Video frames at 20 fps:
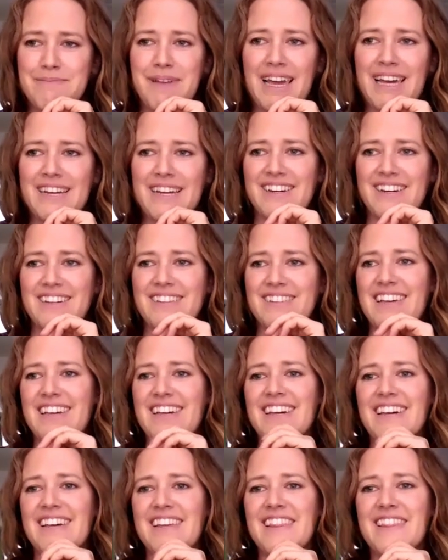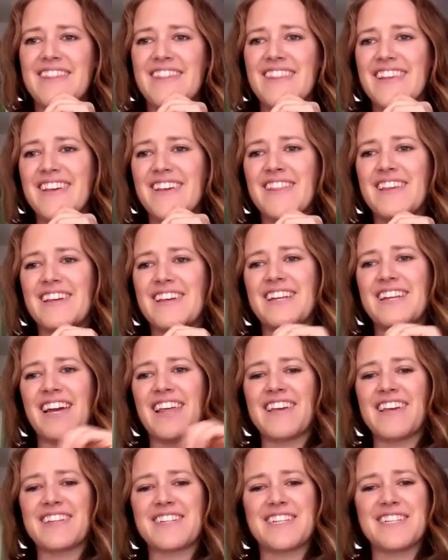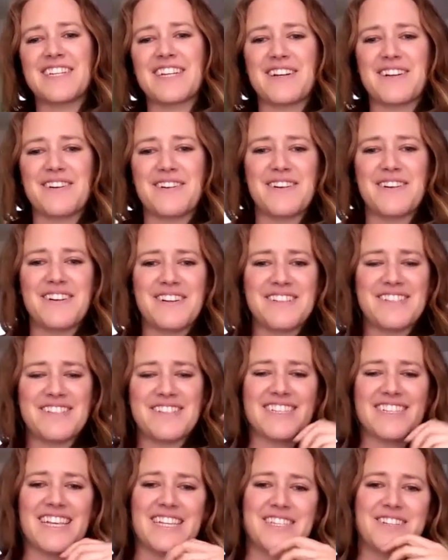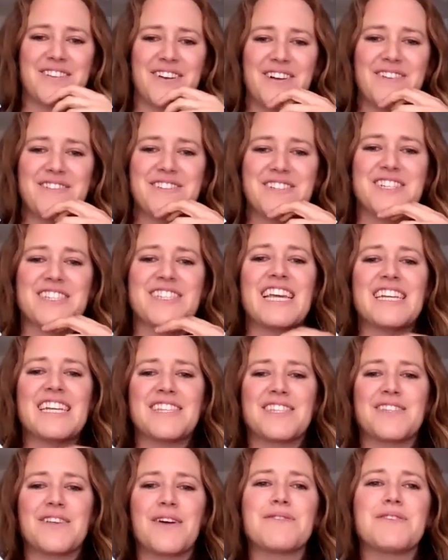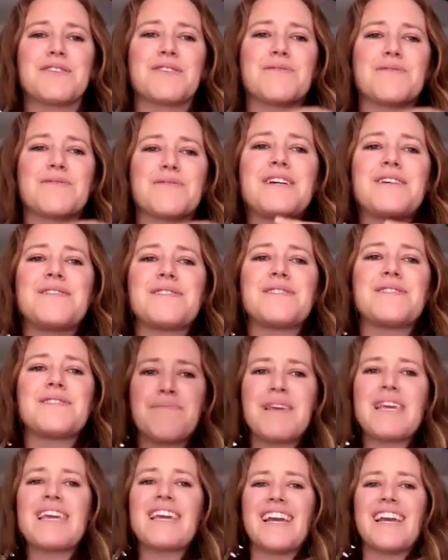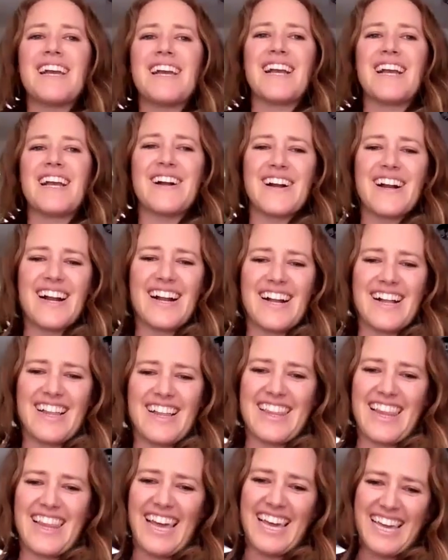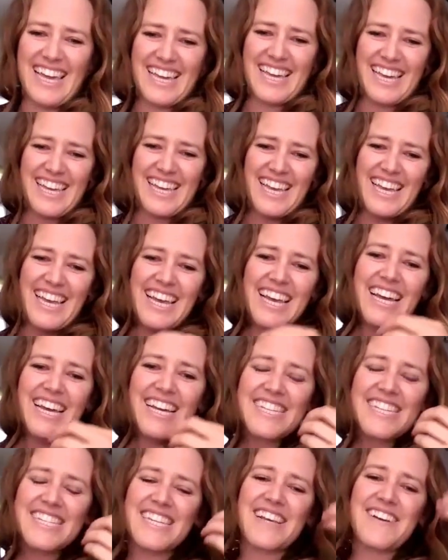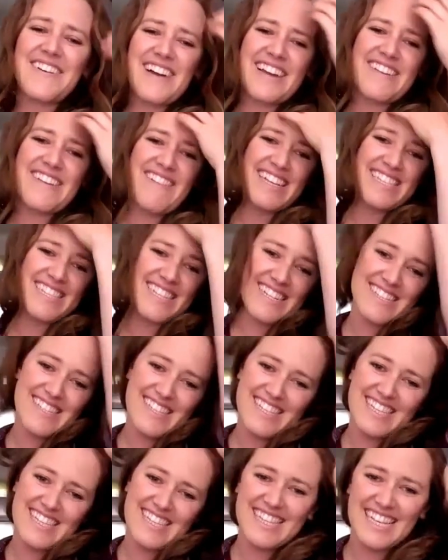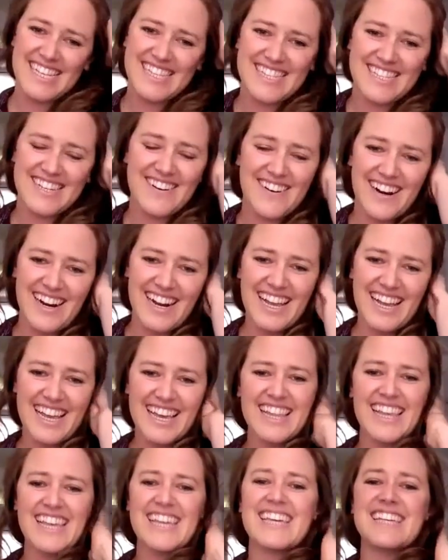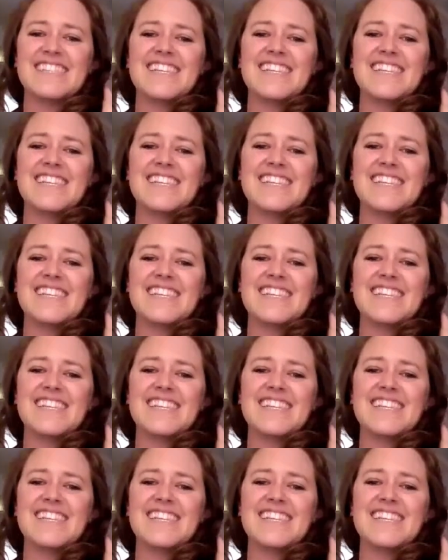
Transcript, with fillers: Amanda, like I, I think she did her success story was just like, it's so surreal to be here and like doing my student success story, like